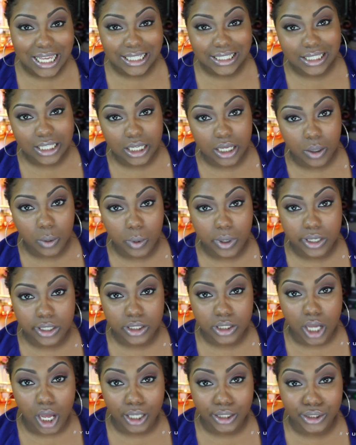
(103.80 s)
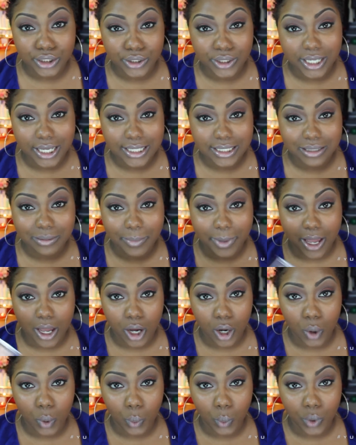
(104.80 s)
next thing I wanted to talk to you guys
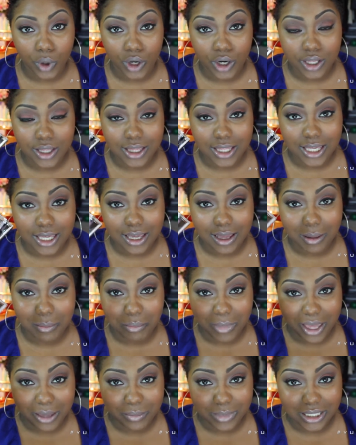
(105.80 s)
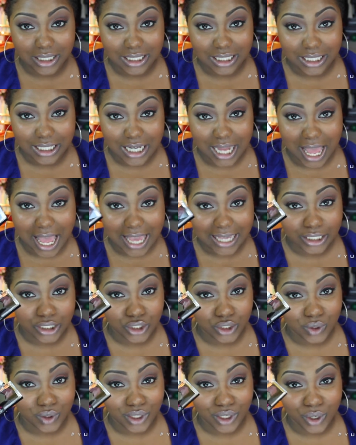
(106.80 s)
about were the Maybelline
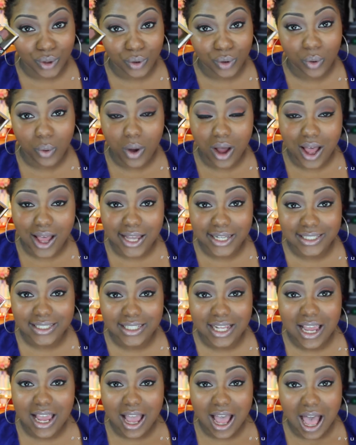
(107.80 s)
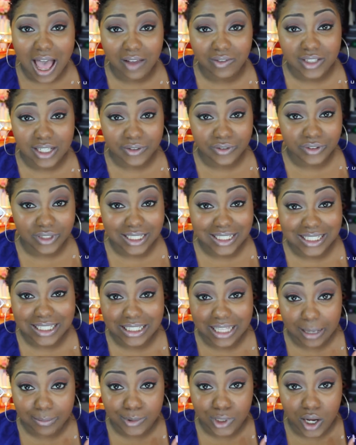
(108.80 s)
EyeStudio quads. I've definitely
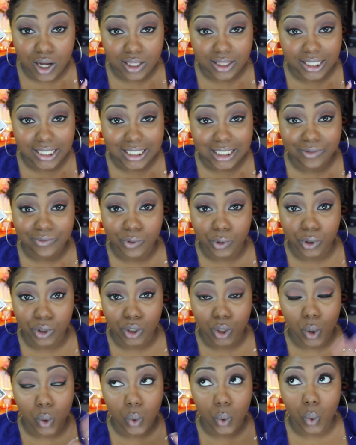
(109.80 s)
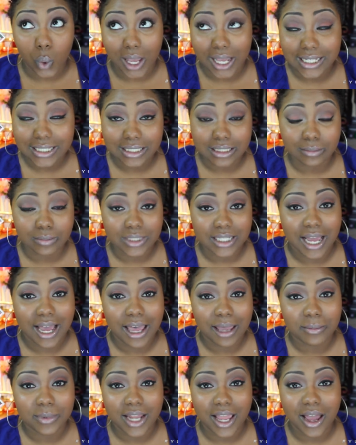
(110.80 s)
slept on these for quite some
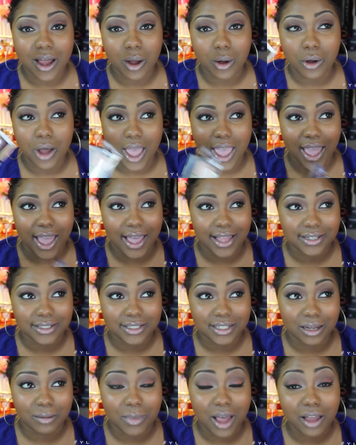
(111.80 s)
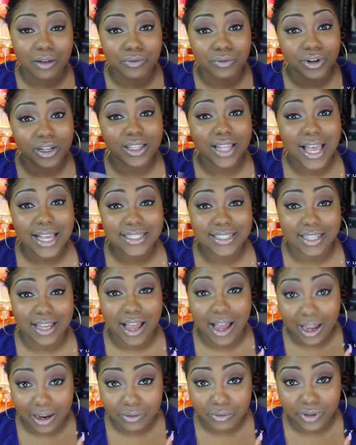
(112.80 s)
time now, and I realized
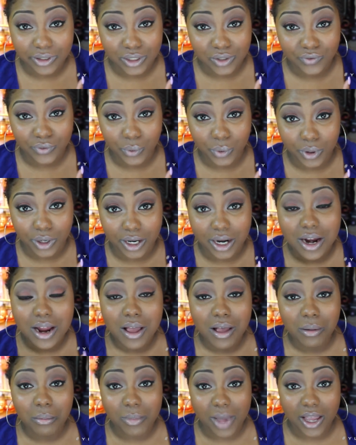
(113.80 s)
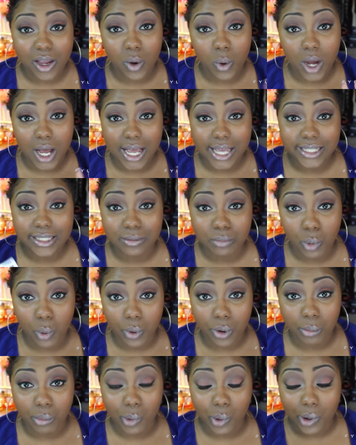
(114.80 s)
that I reach for my quads
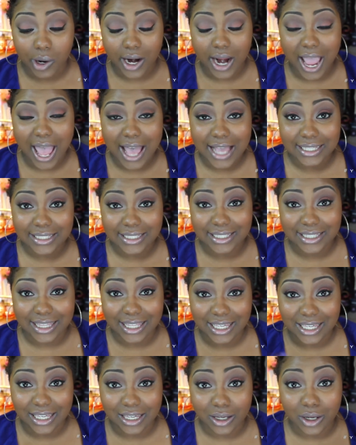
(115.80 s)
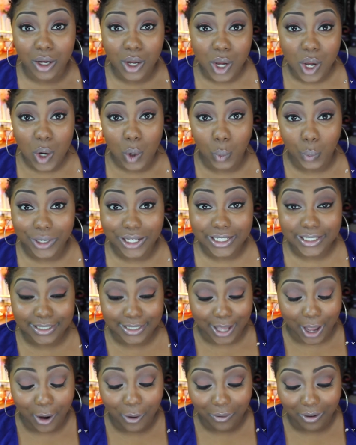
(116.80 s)
more and more as the weeks
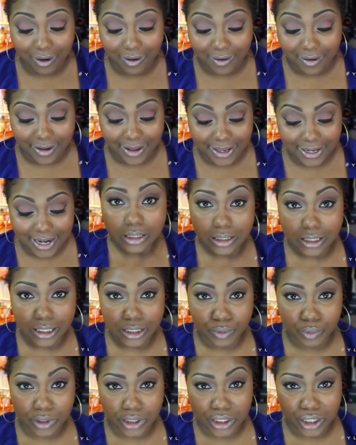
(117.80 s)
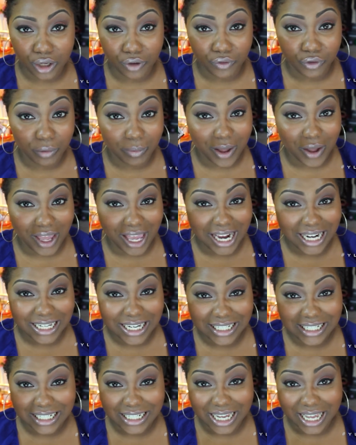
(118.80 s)
go on. These retail for about
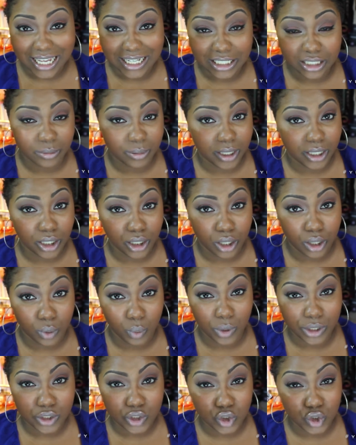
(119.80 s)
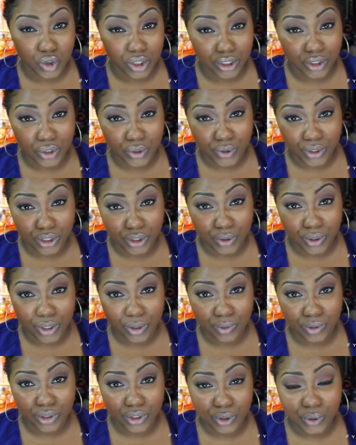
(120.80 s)
$8.99 depending on which drugstore you
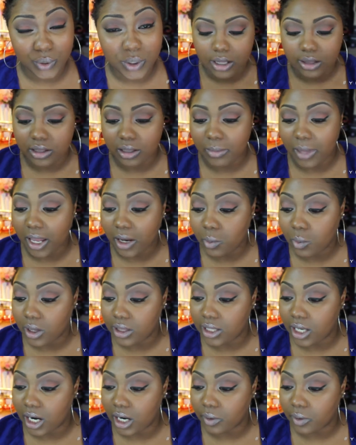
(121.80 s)
go to. The main one that